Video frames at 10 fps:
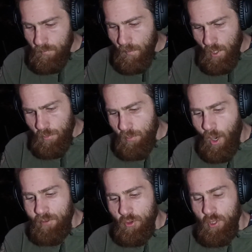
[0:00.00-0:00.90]
be
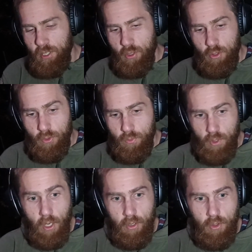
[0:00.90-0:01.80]
mindful that you
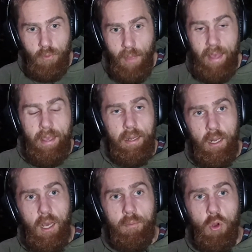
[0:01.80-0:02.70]
know, you may end
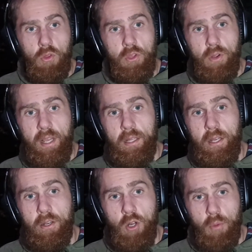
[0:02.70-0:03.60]
up on the ground
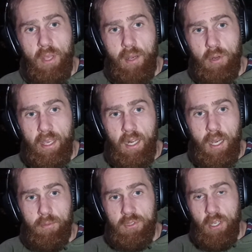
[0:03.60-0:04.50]
there and not be able to get
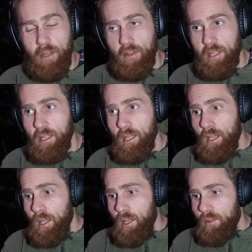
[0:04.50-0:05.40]
up. So I think
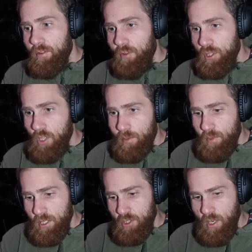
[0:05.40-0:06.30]
the first time
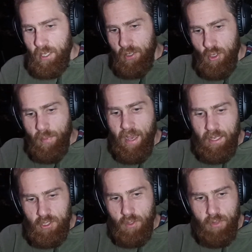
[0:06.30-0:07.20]
that you're trying a new
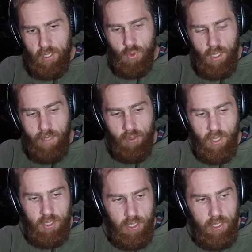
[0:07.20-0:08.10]
batch of these wood-loving
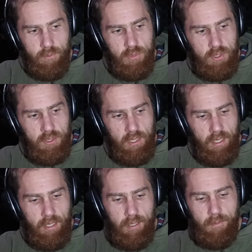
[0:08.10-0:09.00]
mushrooms,
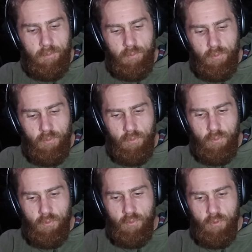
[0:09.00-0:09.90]

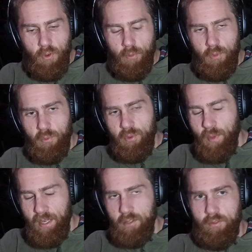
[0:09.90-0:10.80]
from the
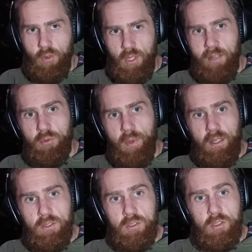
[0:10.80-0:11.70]
perspective of Woodlover's
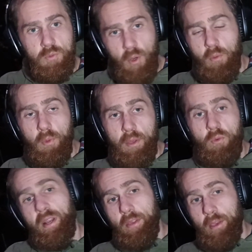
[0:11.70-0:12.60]
paralysis, it's probably
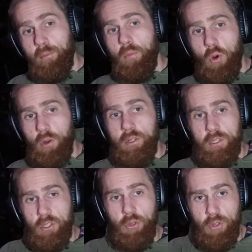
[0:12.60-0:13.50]
really
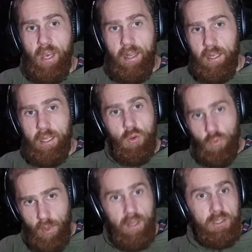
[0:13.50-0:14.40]
important to do that in a
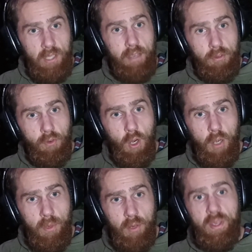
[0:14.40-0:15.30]
really safe
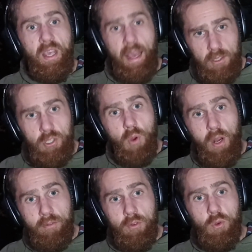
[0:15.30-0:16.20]
environment, be extra
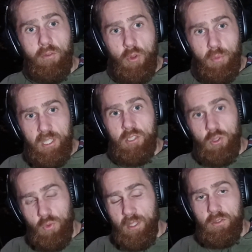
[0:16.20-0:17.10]
mindful of the
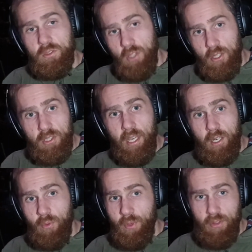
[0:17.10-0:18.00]
potential risks
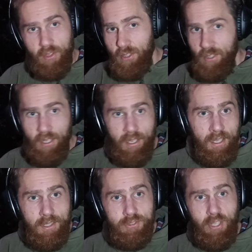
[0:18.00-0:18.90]
associated with the
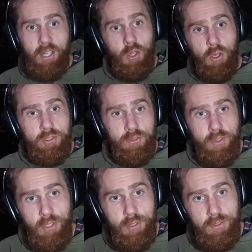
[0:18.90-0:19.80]
sudden loss of
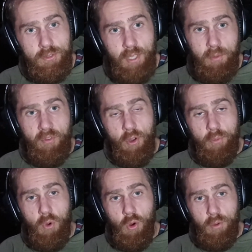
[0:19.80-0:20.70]
the use of some of your
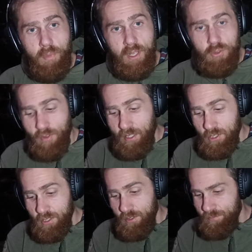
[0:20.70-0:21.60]
important muscle
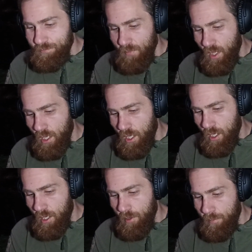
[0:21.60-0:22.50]
functions.
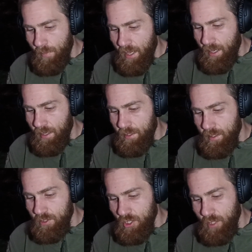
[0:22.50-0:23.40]
And
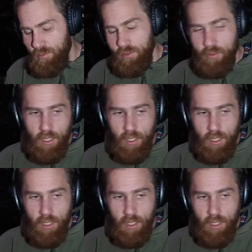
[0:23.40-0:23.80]
in terms of,